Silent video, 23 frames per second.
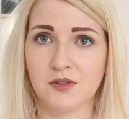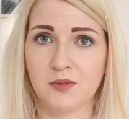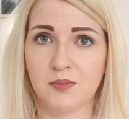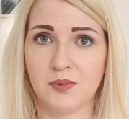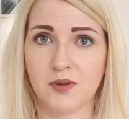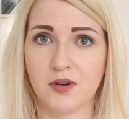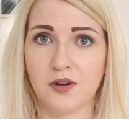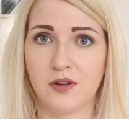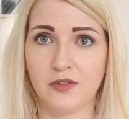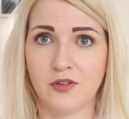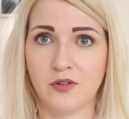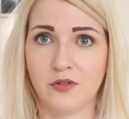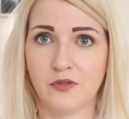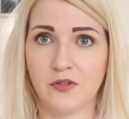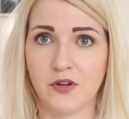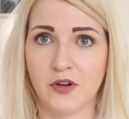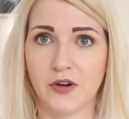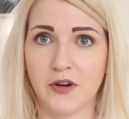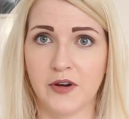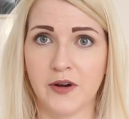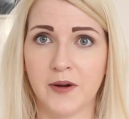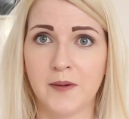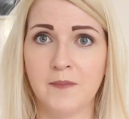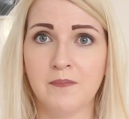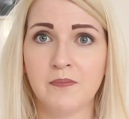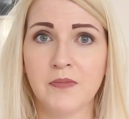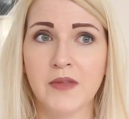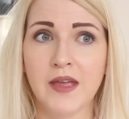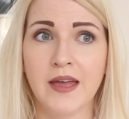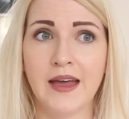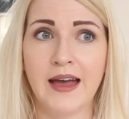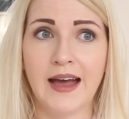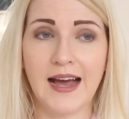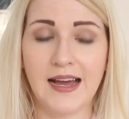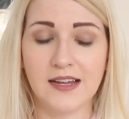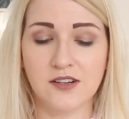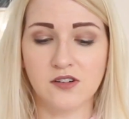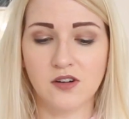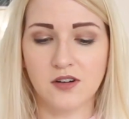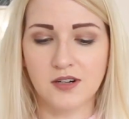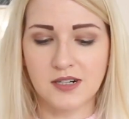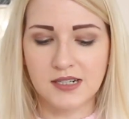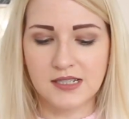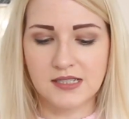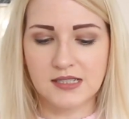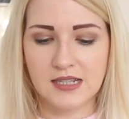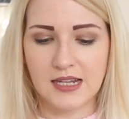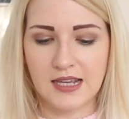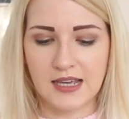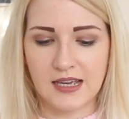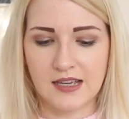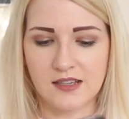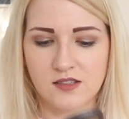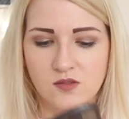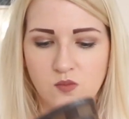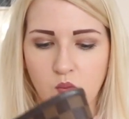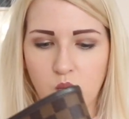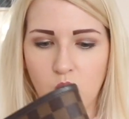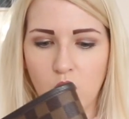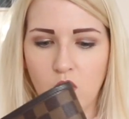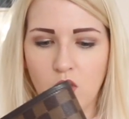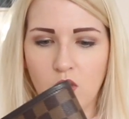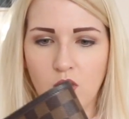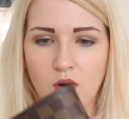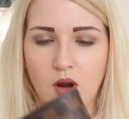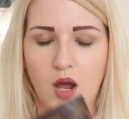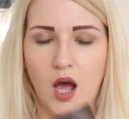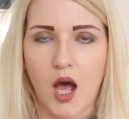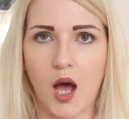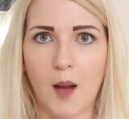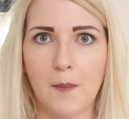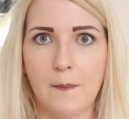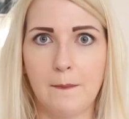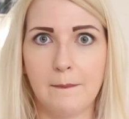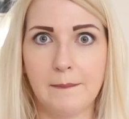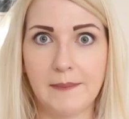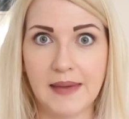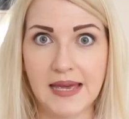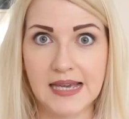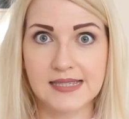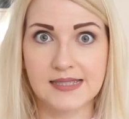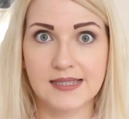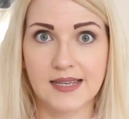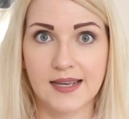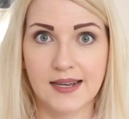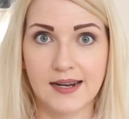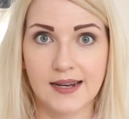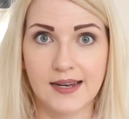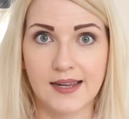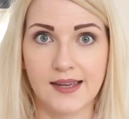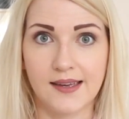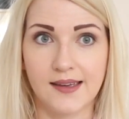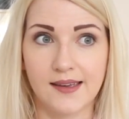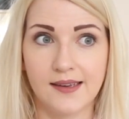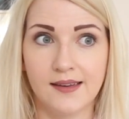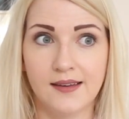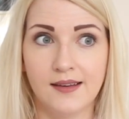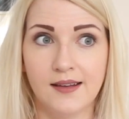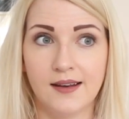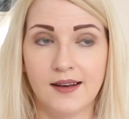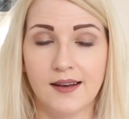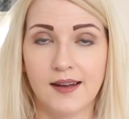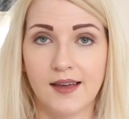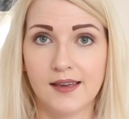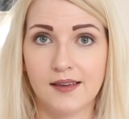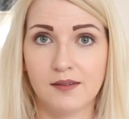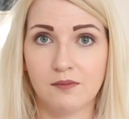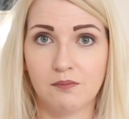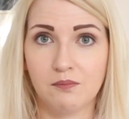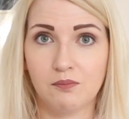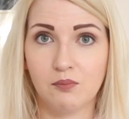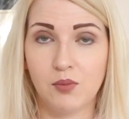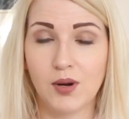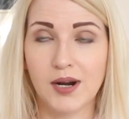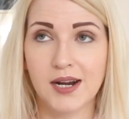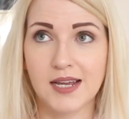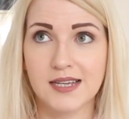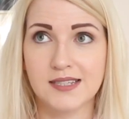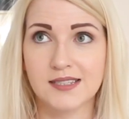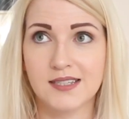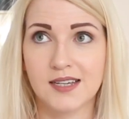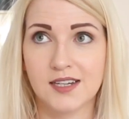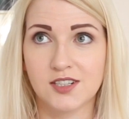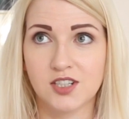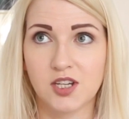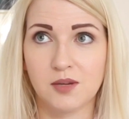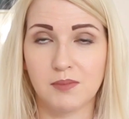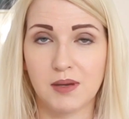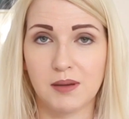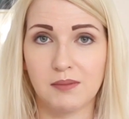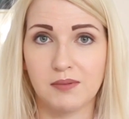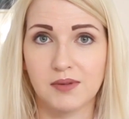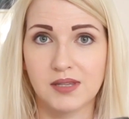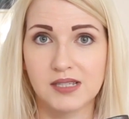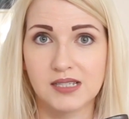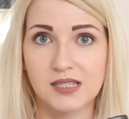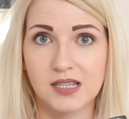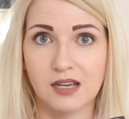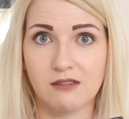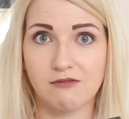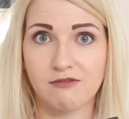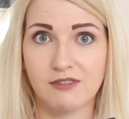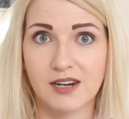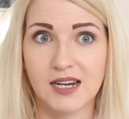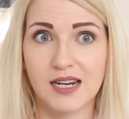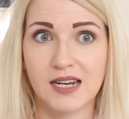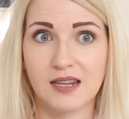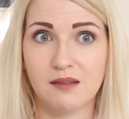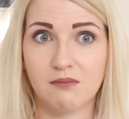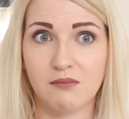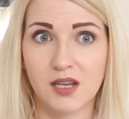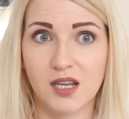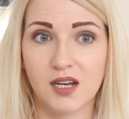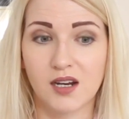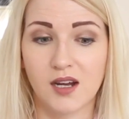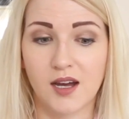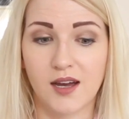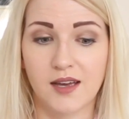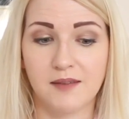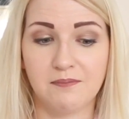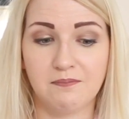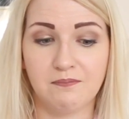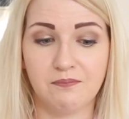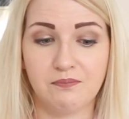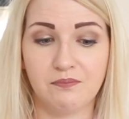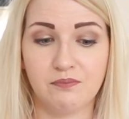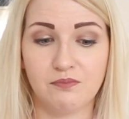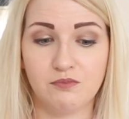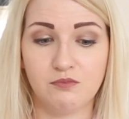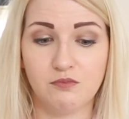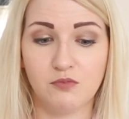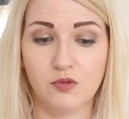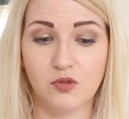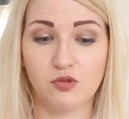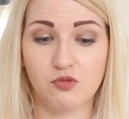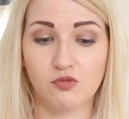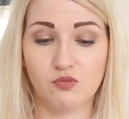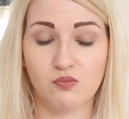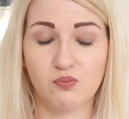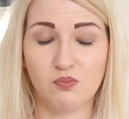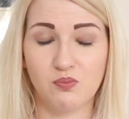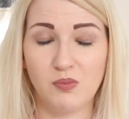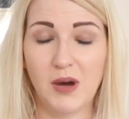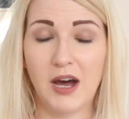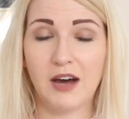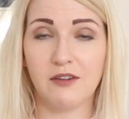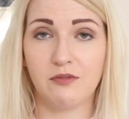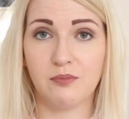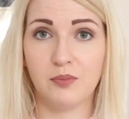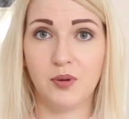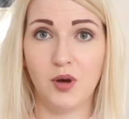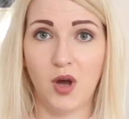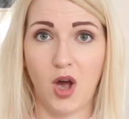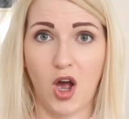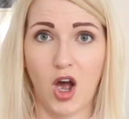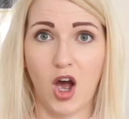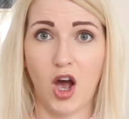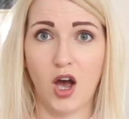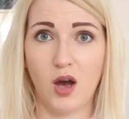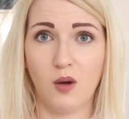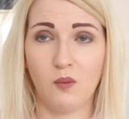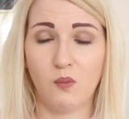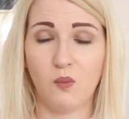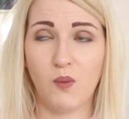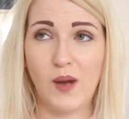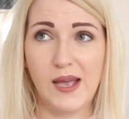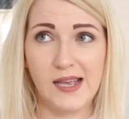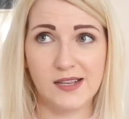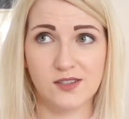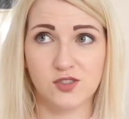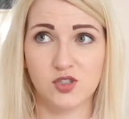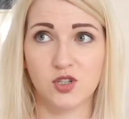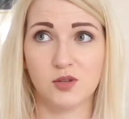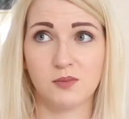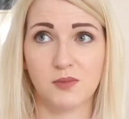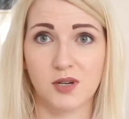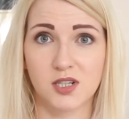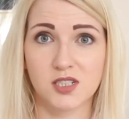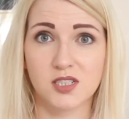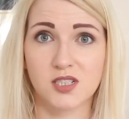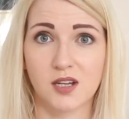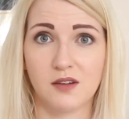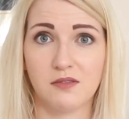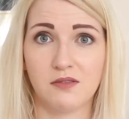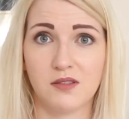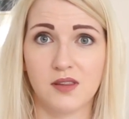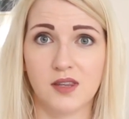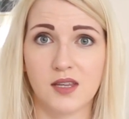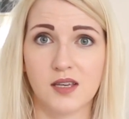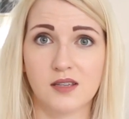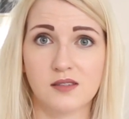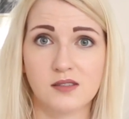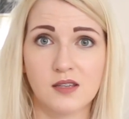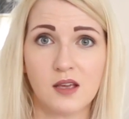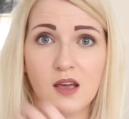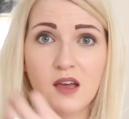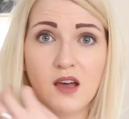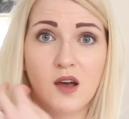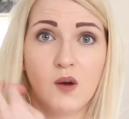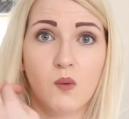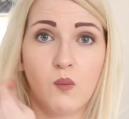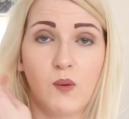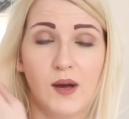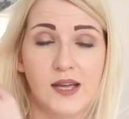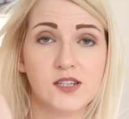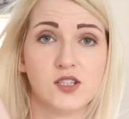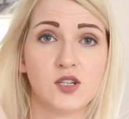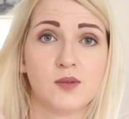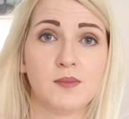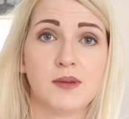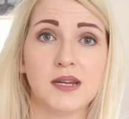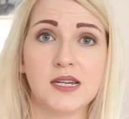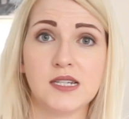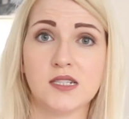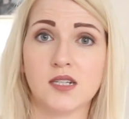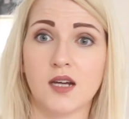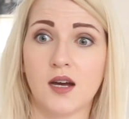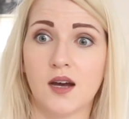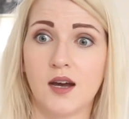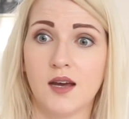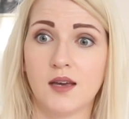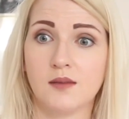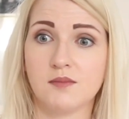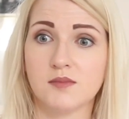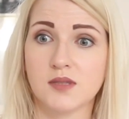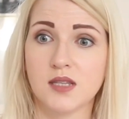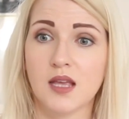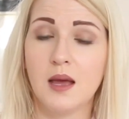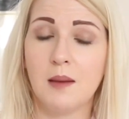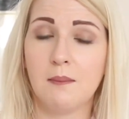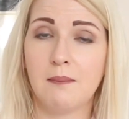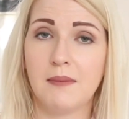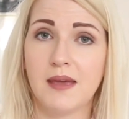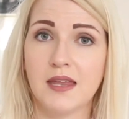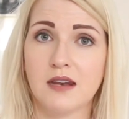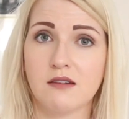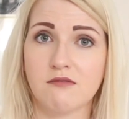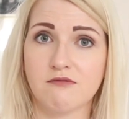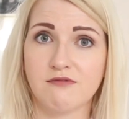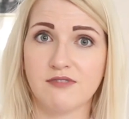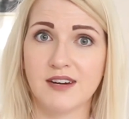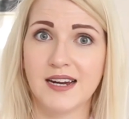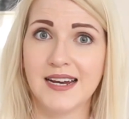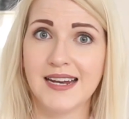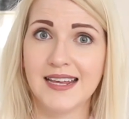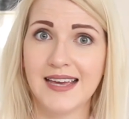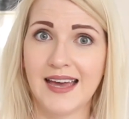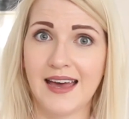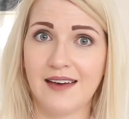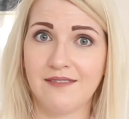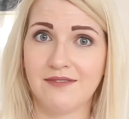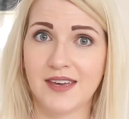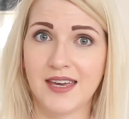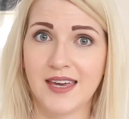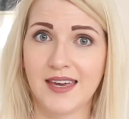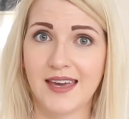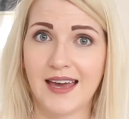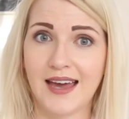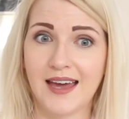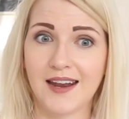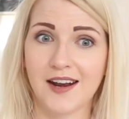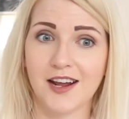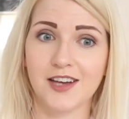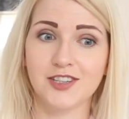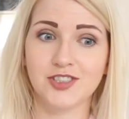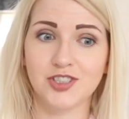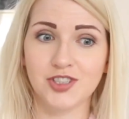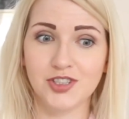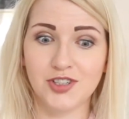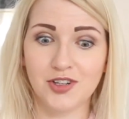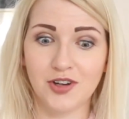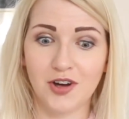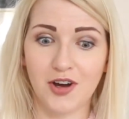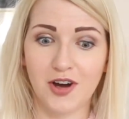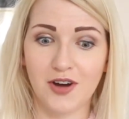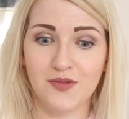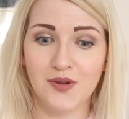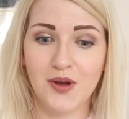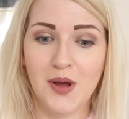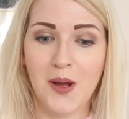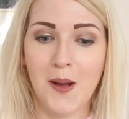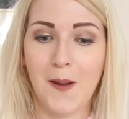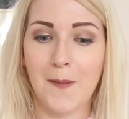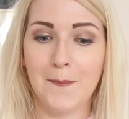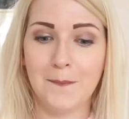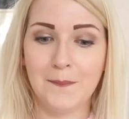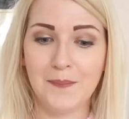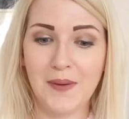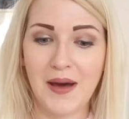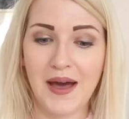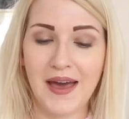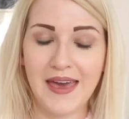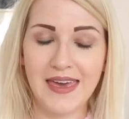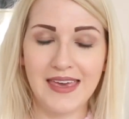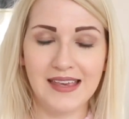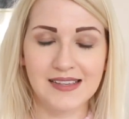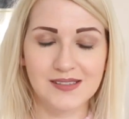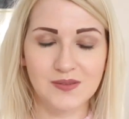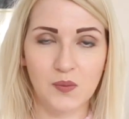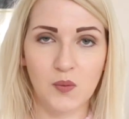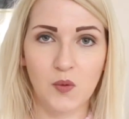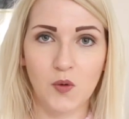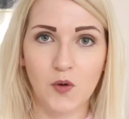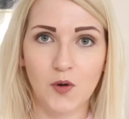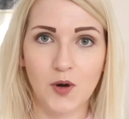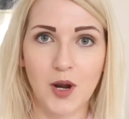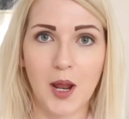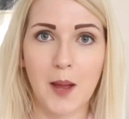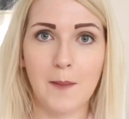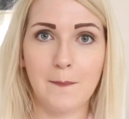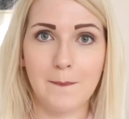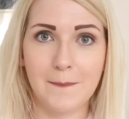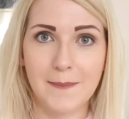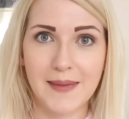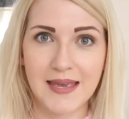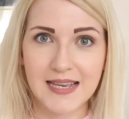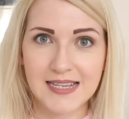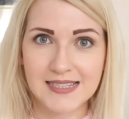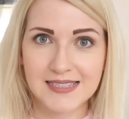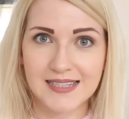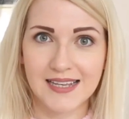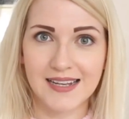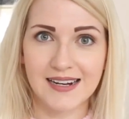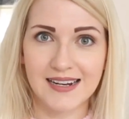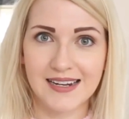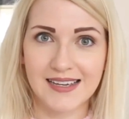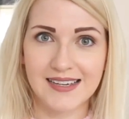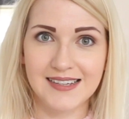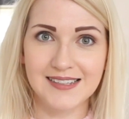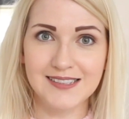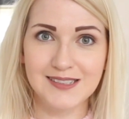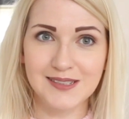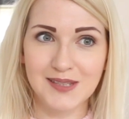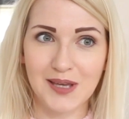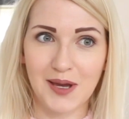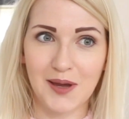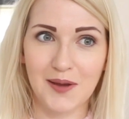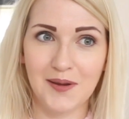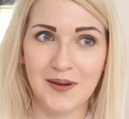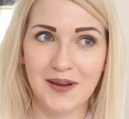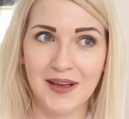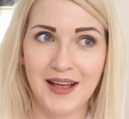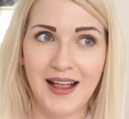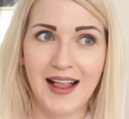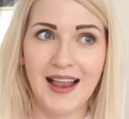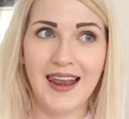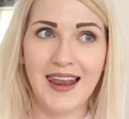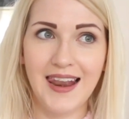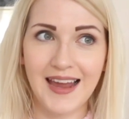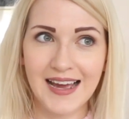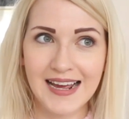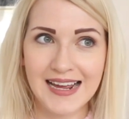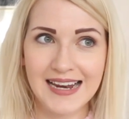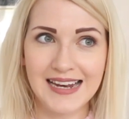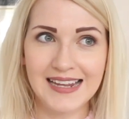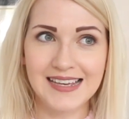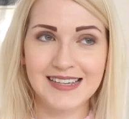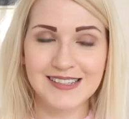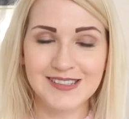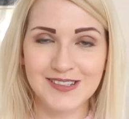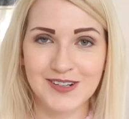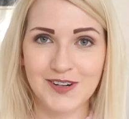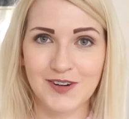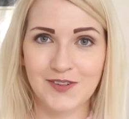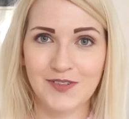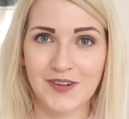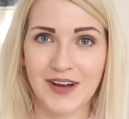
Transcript: to put it on the floor. And honestly, it's worn amazingly. Like, when I say I don't baby this, I really mean I have put way too much stuff in this, way too many times, made it really heavy, and I shouldn't have, but it's worn amazingly, so luckily it's all